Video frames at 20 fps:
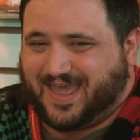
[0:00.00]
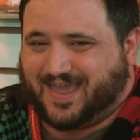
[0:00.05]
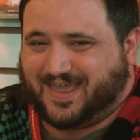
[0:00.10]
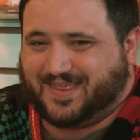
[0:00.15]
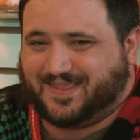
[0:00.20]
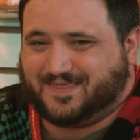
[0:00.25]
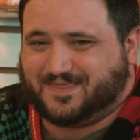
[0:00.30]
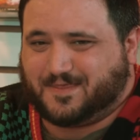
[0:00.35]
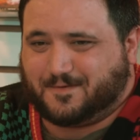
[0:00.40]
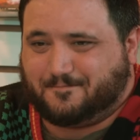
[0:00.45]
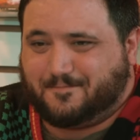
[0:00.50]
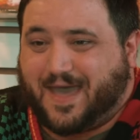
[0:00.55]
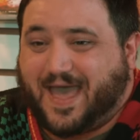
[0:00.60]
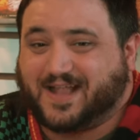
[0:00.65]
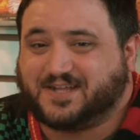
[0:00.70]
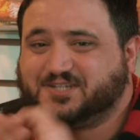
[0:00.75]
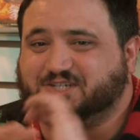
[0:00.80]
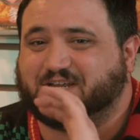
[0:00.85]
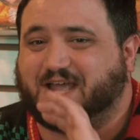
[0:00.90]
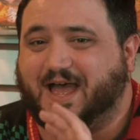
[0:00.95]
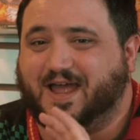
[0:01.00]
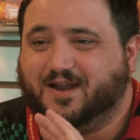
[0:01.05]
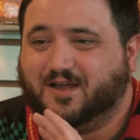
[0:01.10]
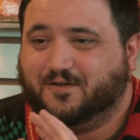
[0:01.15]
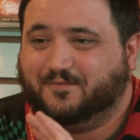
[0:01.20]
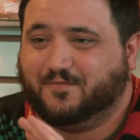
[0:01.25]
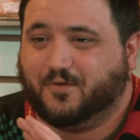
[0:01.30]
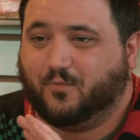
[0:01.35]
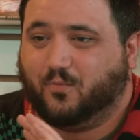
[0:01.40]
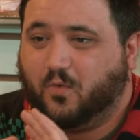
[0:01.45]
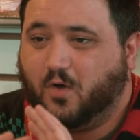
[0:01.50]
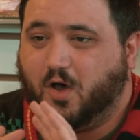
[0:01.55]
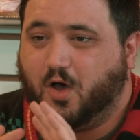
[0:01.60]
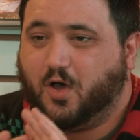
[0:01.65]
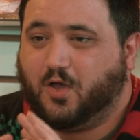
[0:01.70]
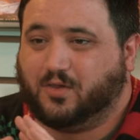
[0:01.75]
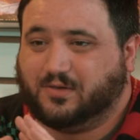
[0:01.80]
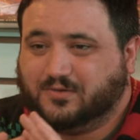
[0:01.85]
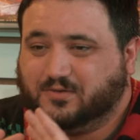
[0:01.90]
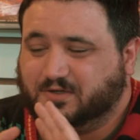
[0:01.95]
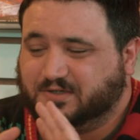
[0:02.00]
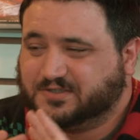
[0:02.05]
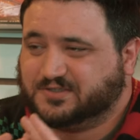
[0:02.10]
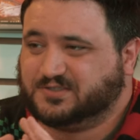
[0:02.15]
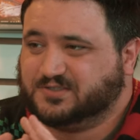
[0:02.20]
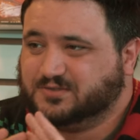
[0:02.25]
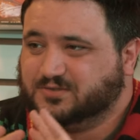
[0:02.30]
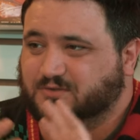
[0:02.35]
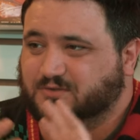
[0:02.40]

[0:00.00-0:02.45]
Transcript: and the matte shot of the wall looks